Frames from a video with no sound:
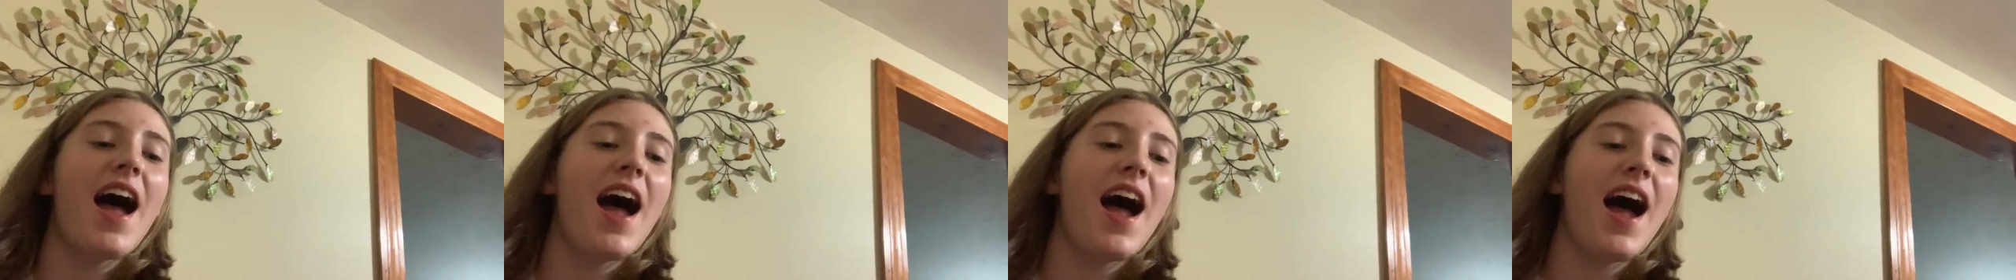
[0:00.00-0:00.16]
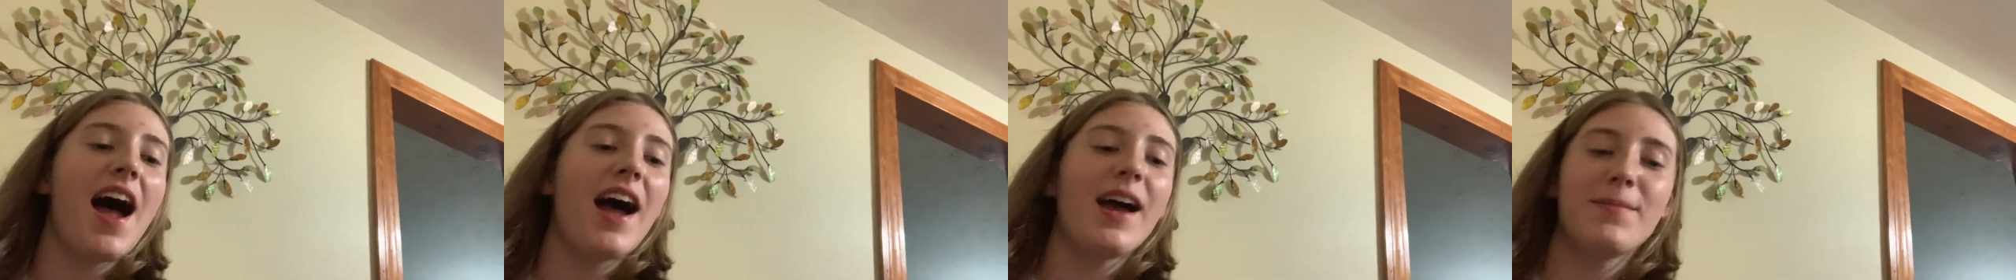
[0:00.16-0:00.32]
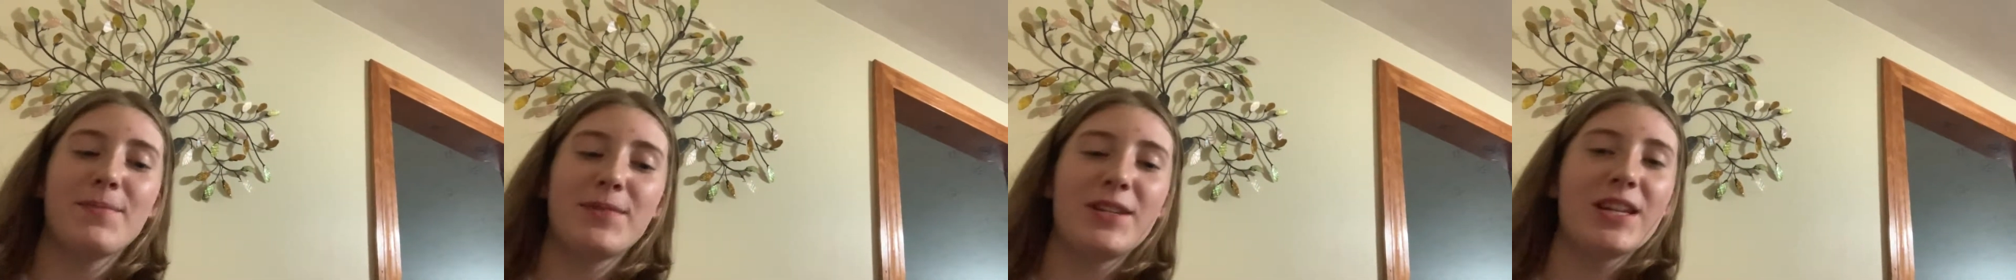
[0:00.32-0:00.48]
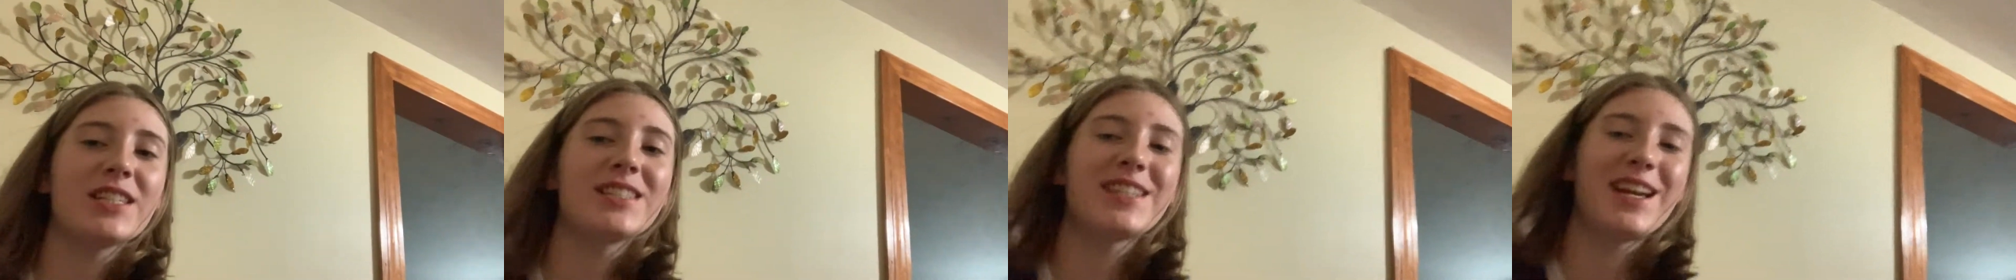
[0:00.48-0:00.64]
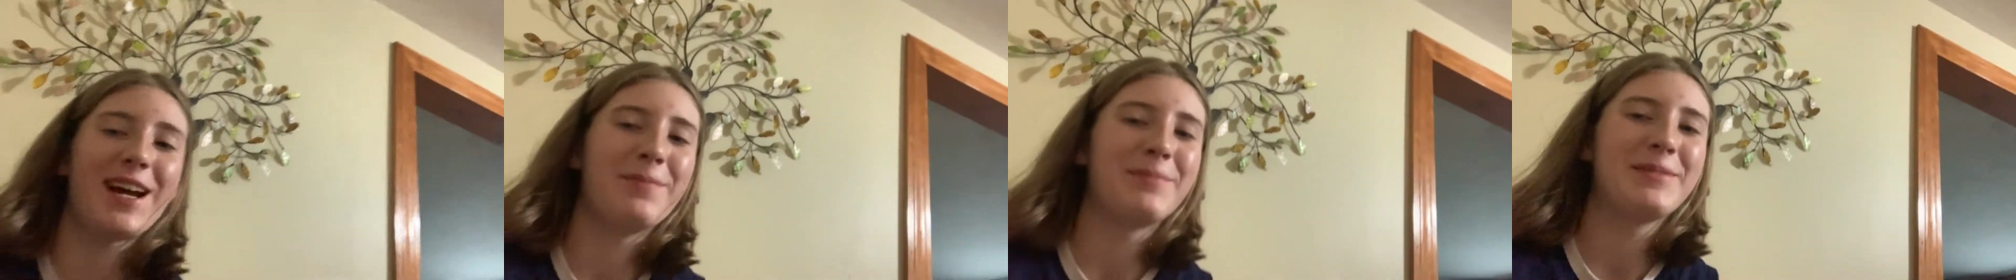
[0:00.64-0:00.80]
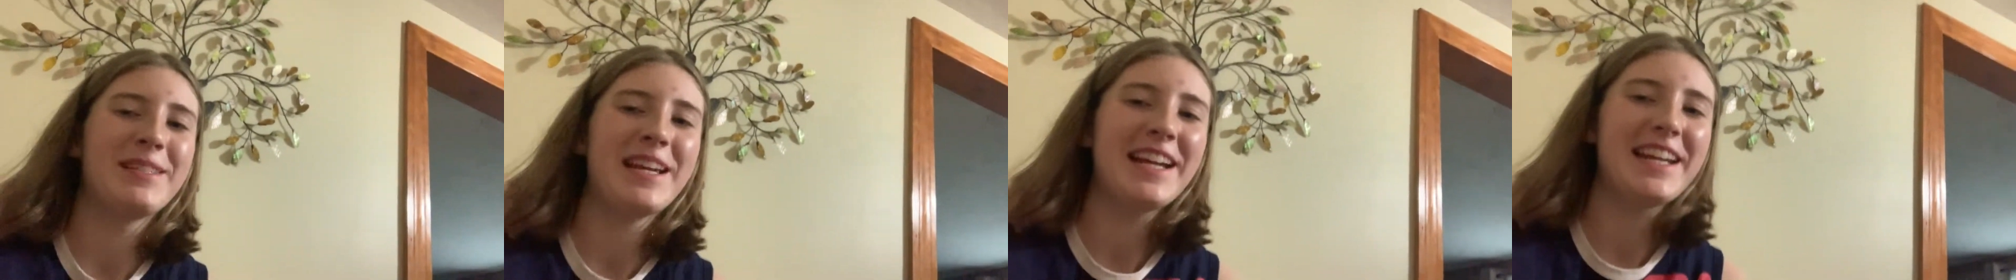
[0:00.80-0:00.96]
I'm just
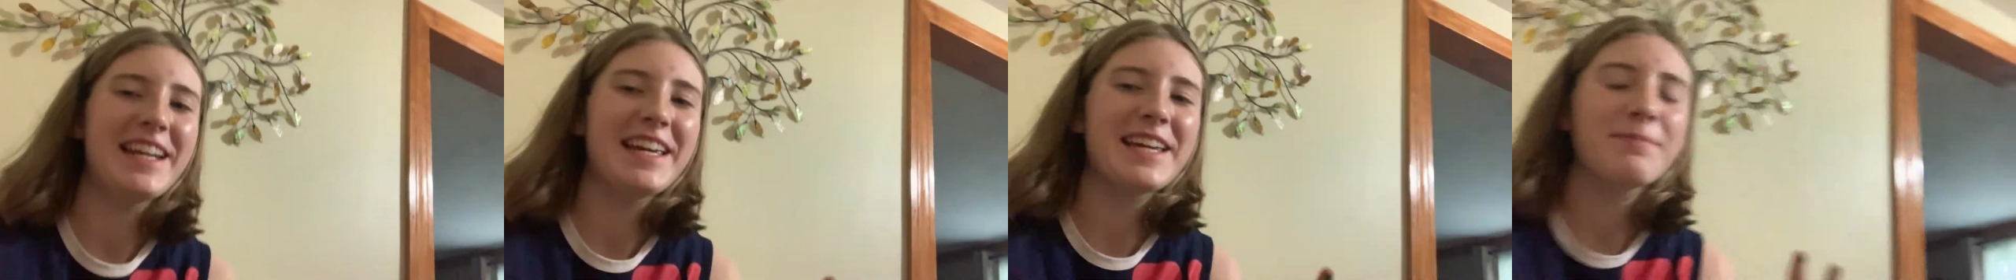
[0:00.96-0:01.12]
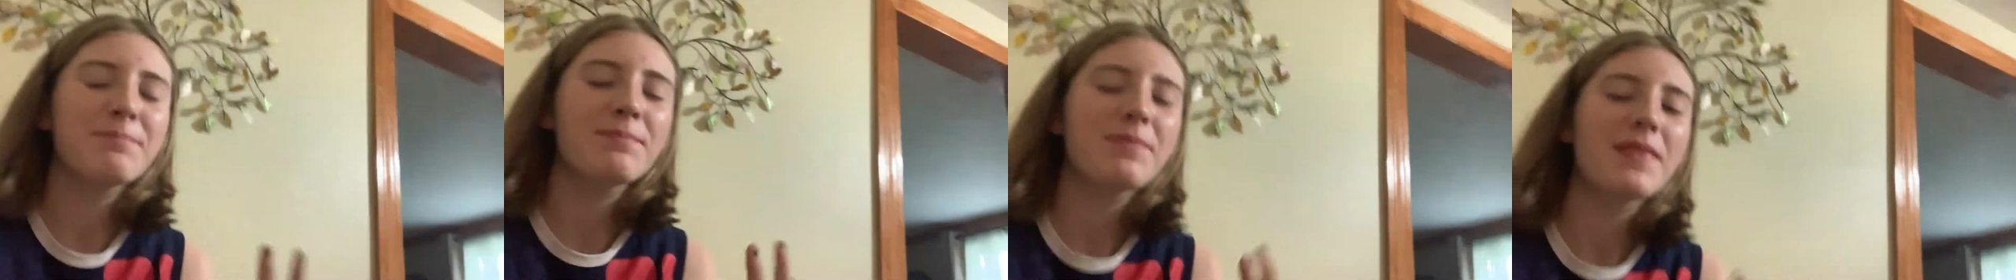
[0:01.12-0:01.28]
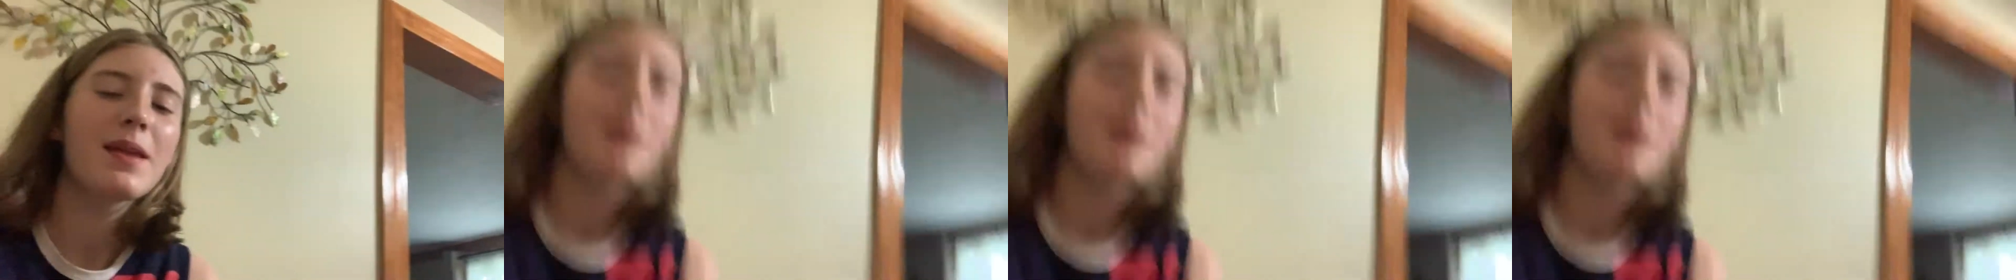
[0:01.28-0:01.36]
updating,